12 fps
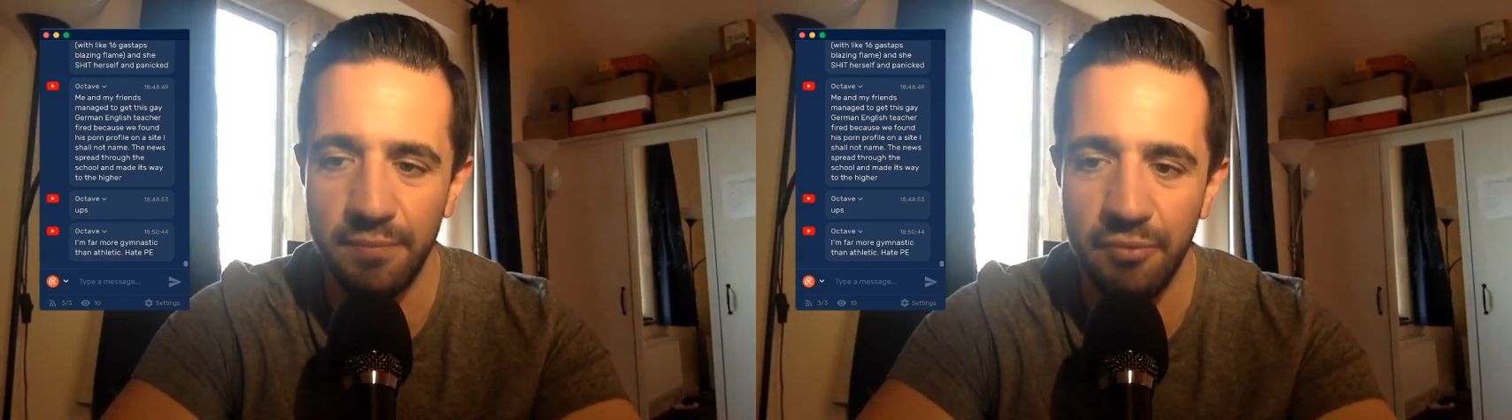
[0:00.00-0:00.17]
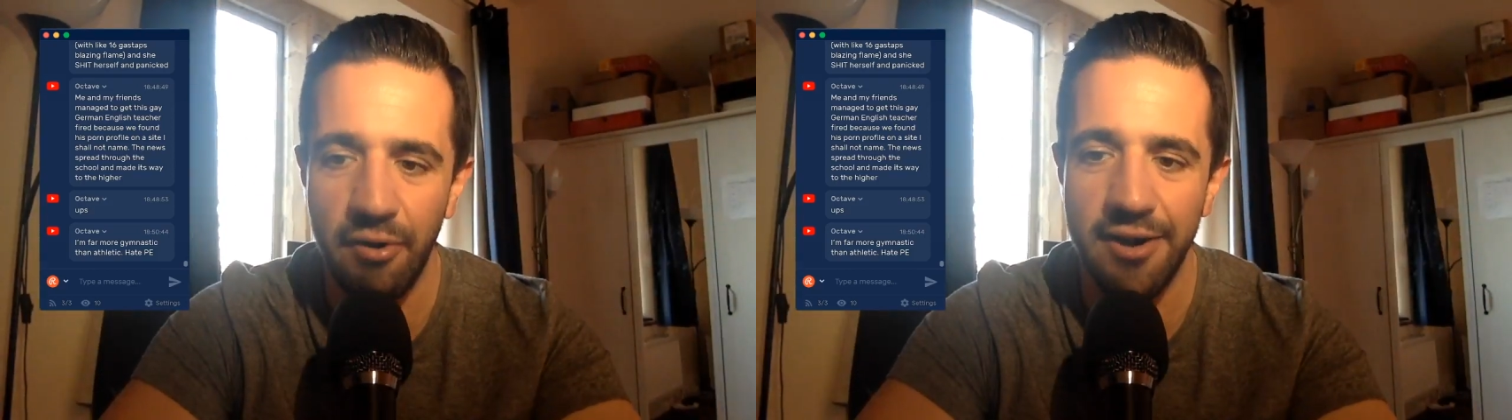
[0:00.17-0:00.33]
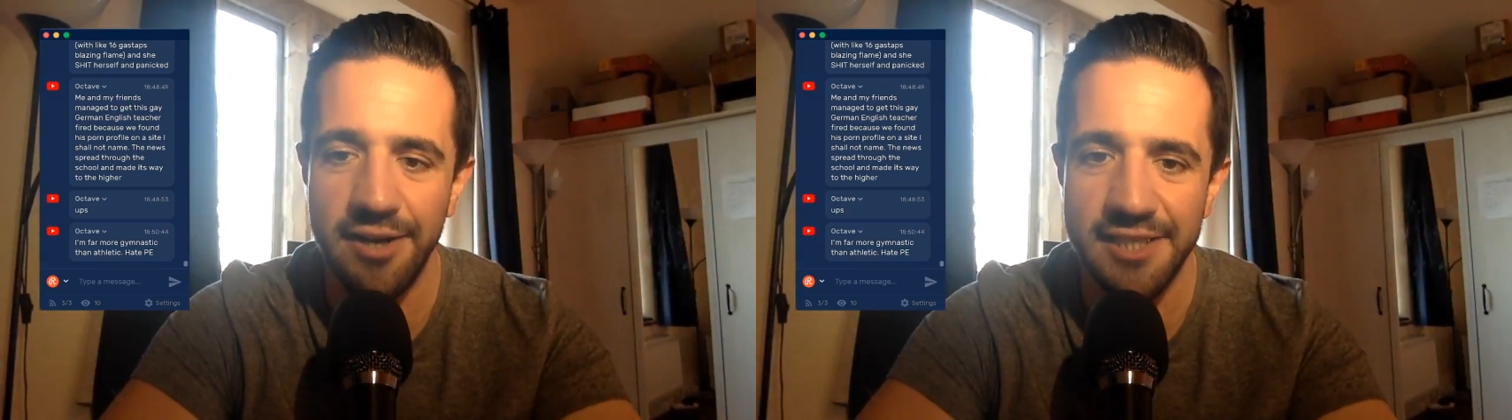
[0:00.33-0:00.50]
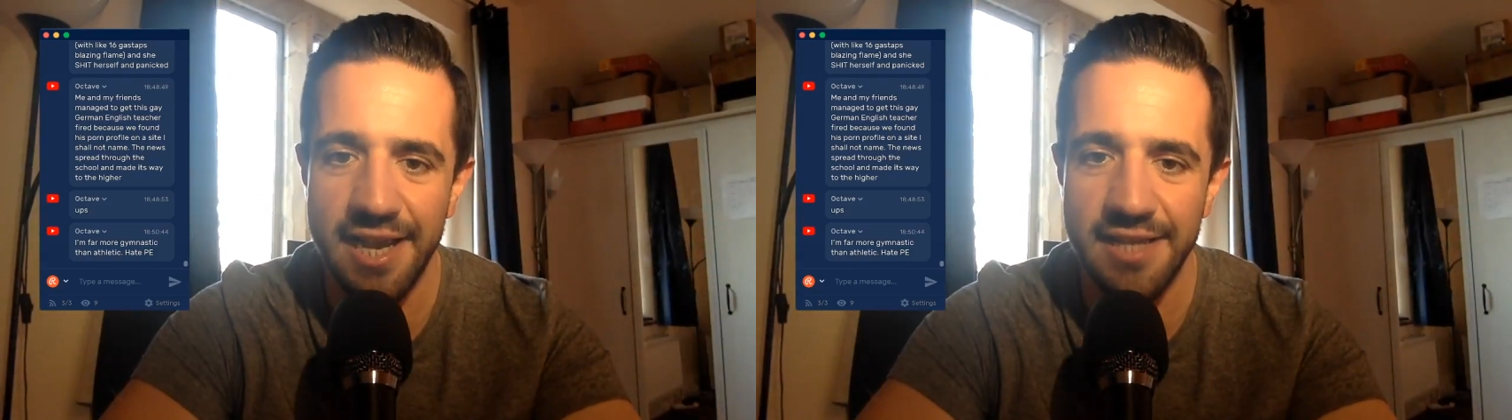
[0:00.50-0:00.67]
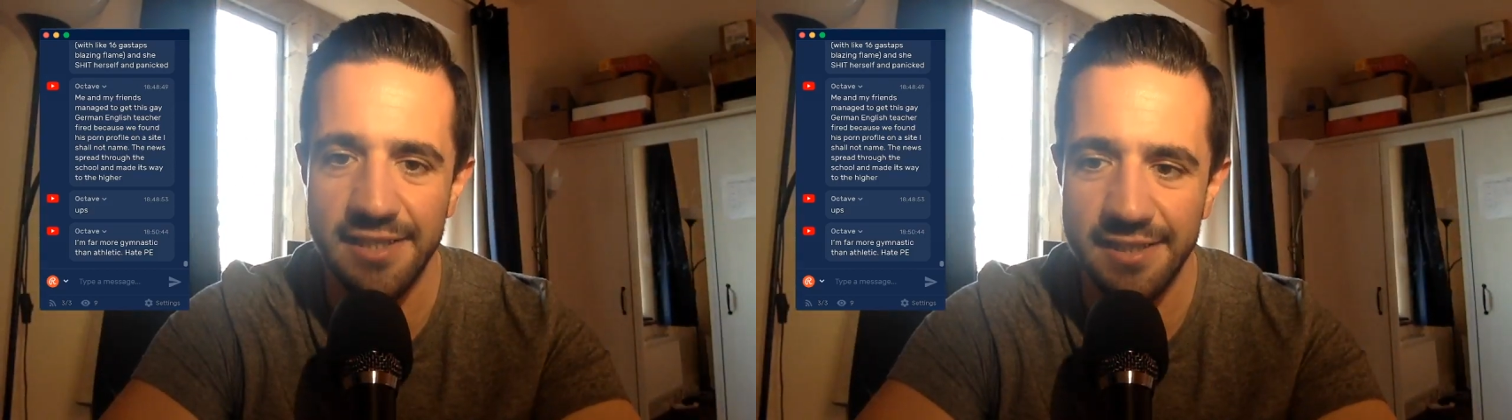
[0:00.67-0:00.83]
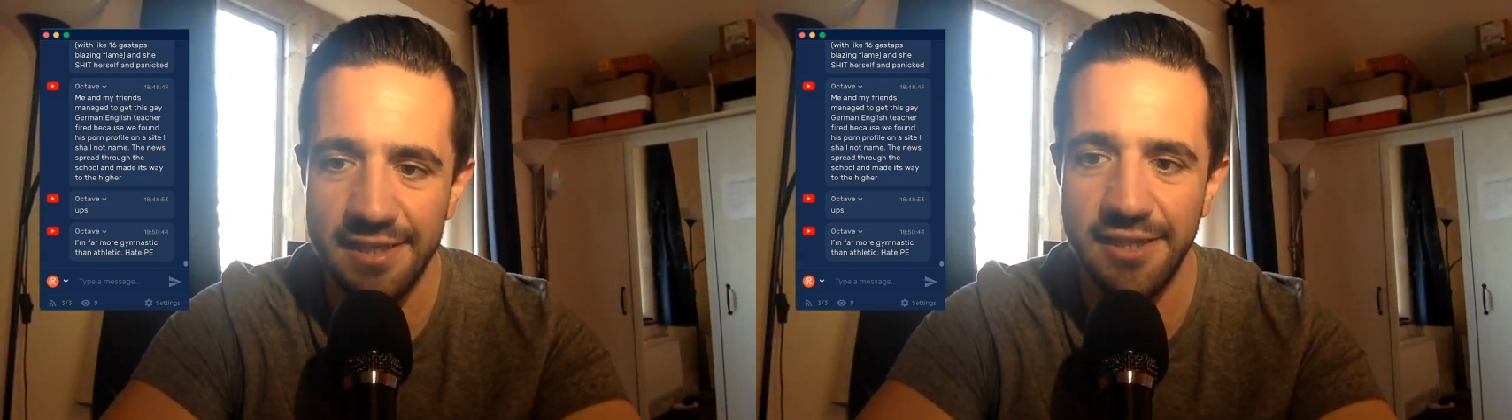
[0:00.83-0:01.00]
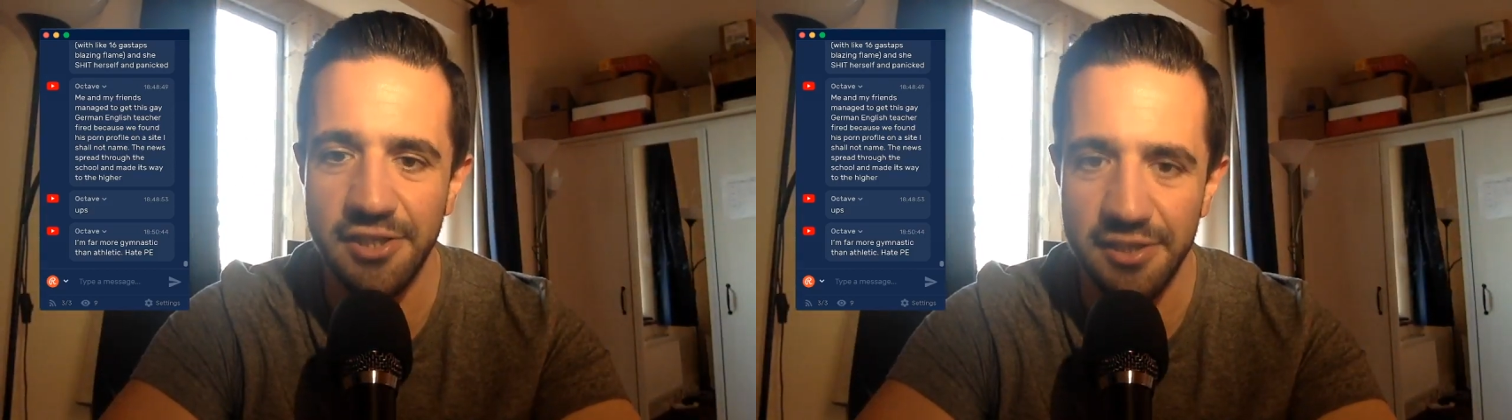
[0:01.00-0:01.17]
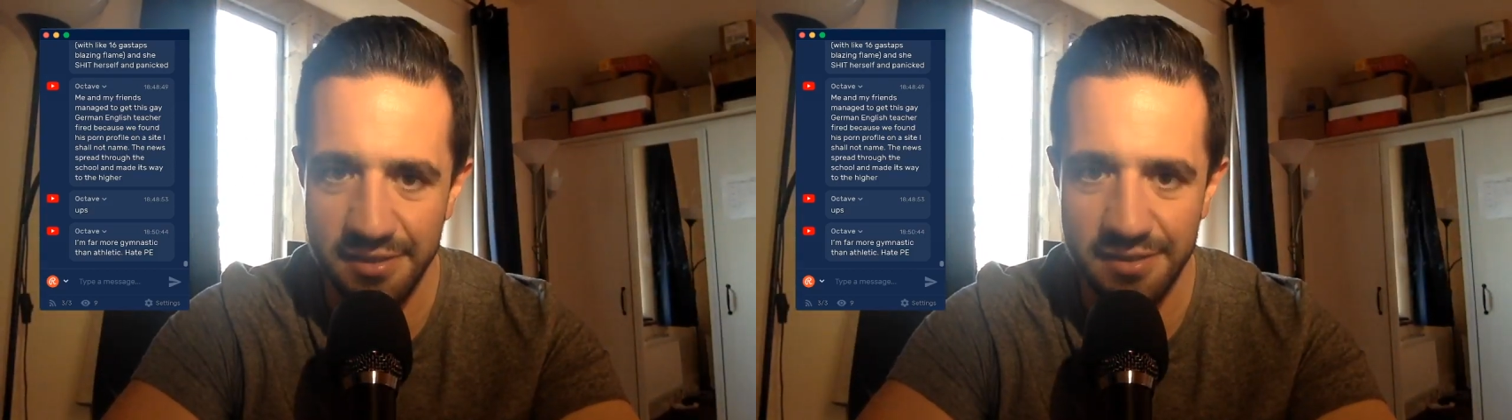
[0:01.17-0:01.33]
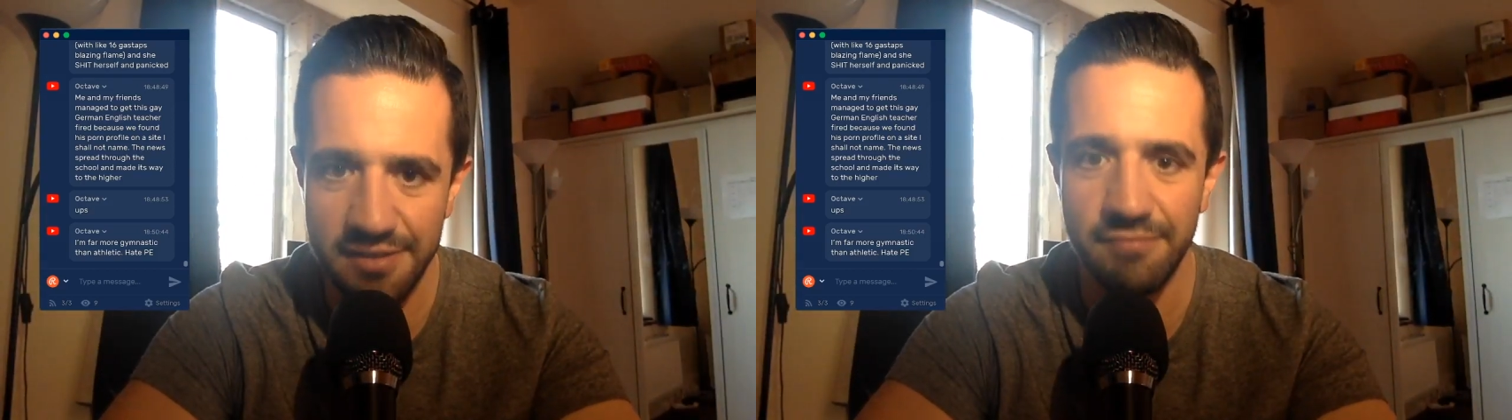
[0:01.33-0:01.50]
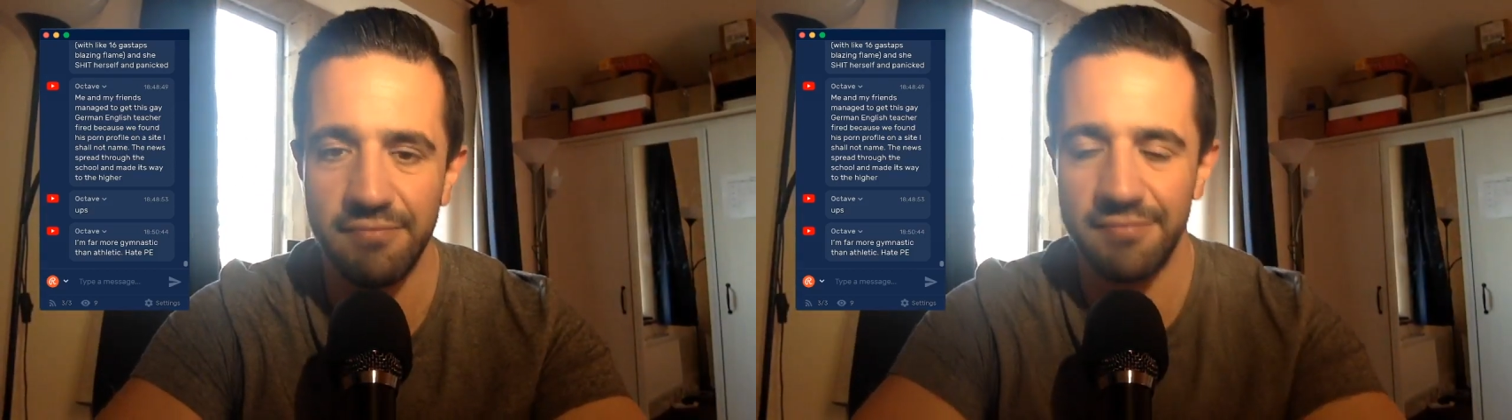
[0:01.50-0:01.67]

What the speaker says: throwing chairs at teachers,